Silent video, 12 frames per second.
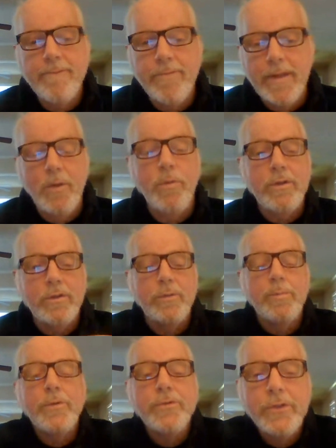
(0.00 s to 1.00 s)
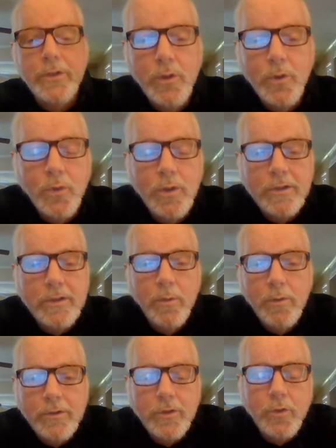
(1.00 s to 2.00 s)
that I wasn't supposed to do because I
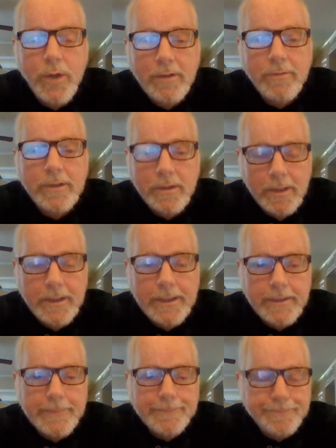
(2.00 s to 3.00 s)
wasn't traveling light.